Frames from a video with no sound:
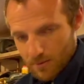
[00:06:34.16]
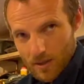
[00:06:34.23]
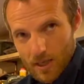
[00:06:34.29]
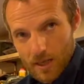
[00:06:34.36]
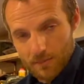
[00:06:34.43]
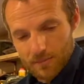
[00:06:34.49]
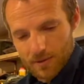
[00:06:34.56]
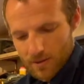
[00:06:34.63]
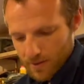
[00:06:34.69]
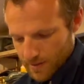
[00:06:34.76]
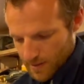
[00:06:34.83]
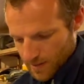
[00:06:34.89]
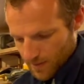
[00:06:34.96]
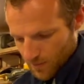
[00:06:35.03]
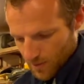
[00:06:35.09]
Absolutely
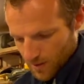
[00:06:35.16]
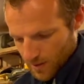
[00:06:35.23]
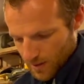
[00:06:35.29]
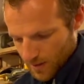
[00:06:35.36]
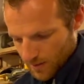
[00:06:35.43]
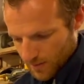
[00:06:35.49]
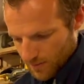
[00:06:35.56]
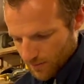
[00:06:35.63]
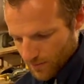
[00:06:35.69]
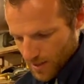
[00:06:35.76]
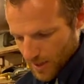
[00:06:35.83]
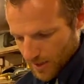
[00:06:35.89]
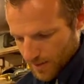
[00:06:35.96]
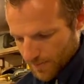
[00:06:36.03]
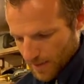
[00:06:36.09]
no idea what it is. It's
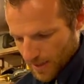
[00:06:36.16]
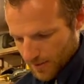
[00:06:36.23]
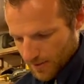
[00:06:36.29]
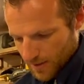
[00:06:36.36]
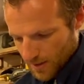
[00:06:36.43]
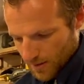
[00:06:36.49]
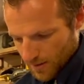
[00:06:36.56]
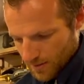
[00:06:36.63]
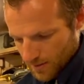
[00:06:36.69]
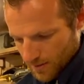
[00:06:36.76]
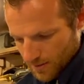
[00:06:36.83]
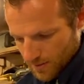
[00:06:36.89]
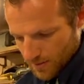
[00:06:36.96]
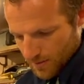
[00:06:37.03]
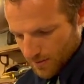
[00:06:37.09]
red, it's plastic. It
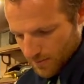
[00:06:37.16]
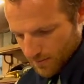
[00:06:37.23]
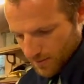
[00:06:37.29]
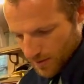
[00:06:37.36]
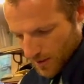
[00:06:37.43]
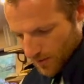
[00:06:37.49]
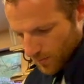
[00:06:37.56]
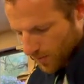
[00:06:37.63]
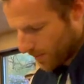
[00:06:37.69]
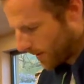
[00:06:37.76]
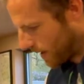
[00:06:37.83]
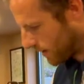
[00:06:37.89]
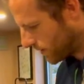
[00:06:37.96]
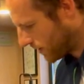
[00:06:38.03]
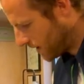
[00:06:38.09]
says
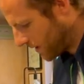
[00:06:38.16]
Woodpeckers on